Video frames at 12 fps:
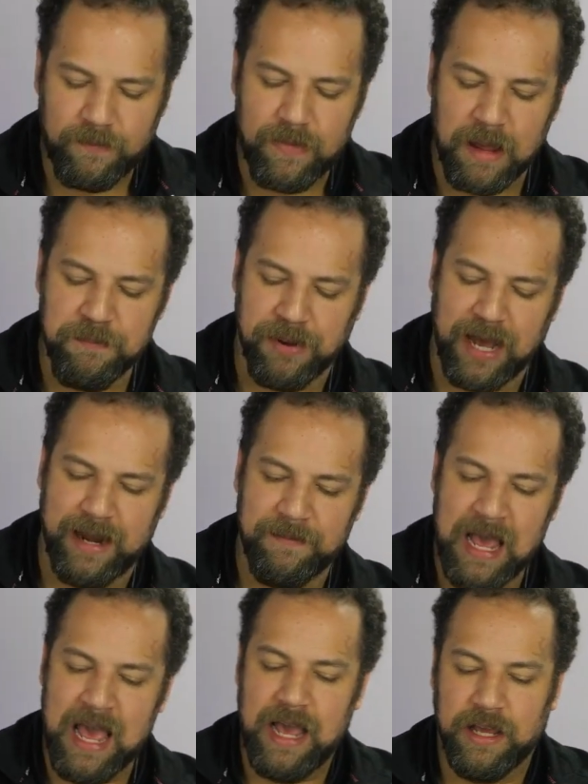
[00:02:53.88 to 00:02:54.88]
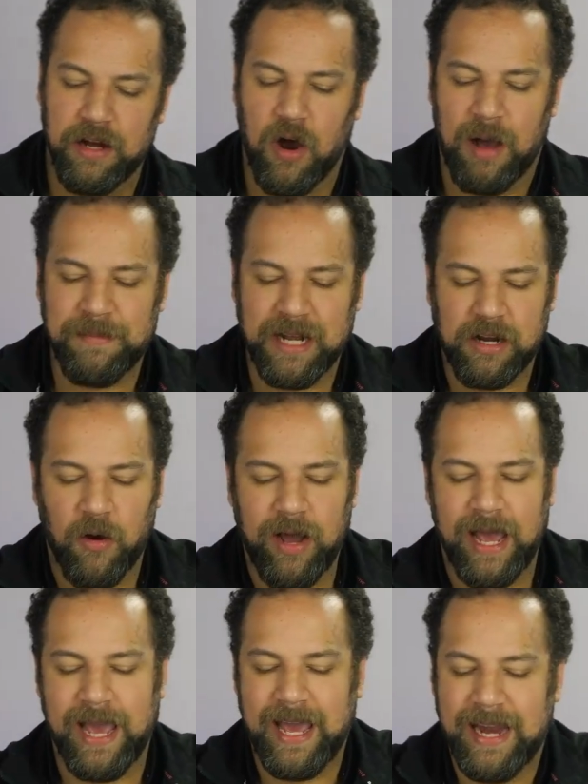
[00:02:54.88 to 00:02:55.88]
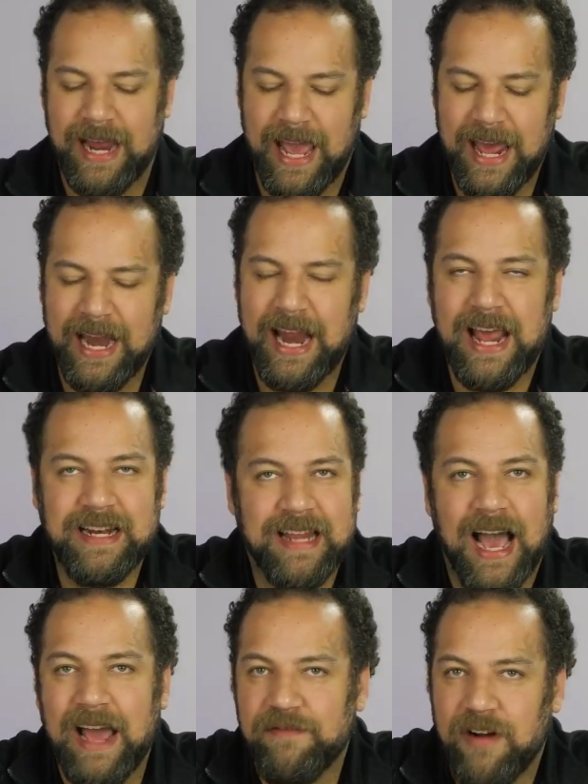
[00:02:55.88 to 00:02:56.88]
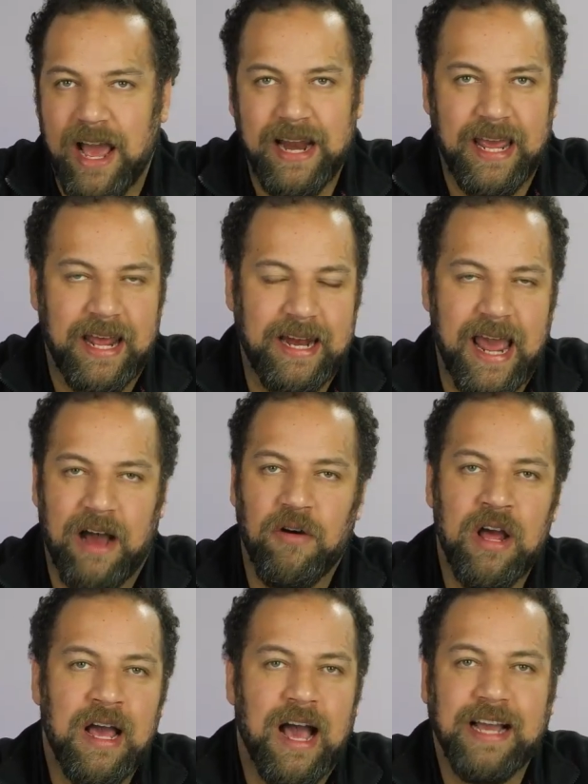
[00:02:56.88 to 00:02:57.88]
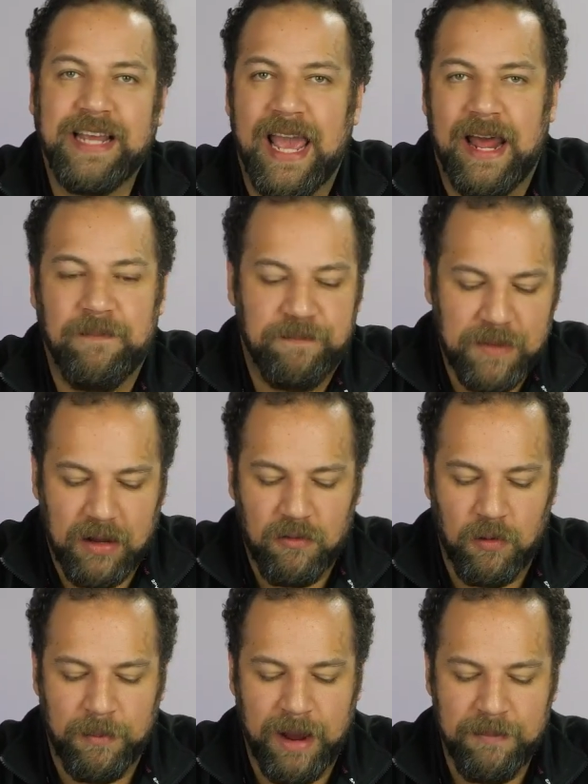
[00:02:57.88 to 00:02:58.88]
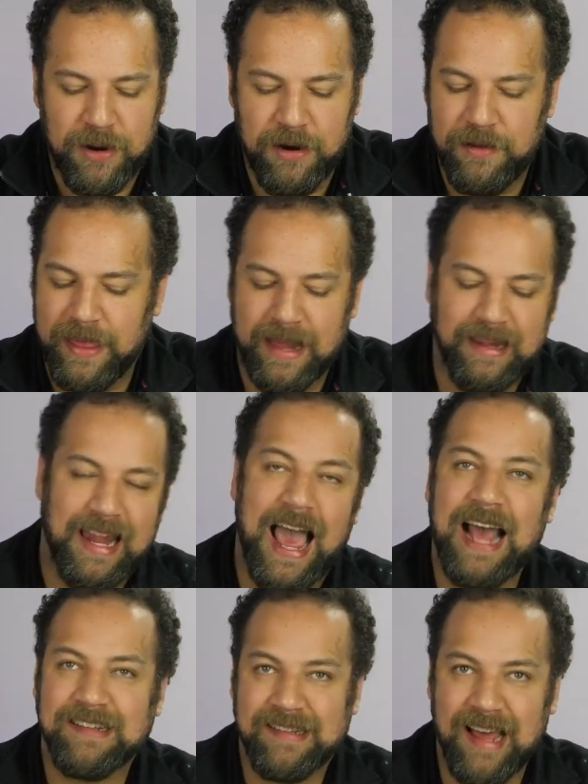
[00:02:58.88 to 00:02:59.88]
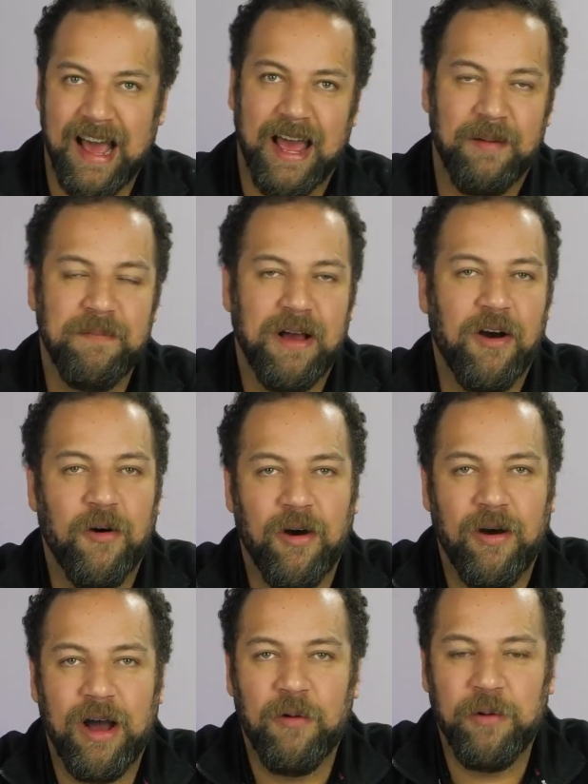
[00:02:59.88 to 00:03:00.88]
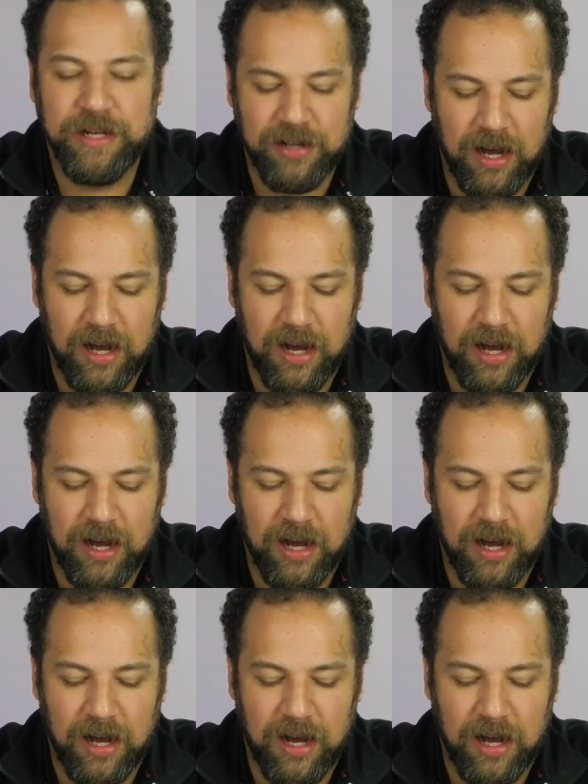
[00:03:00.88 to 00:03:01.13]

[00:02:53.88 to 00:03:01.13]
But, you know, I'm going to go ahead and dive right in. Now, again, remember that last time we talked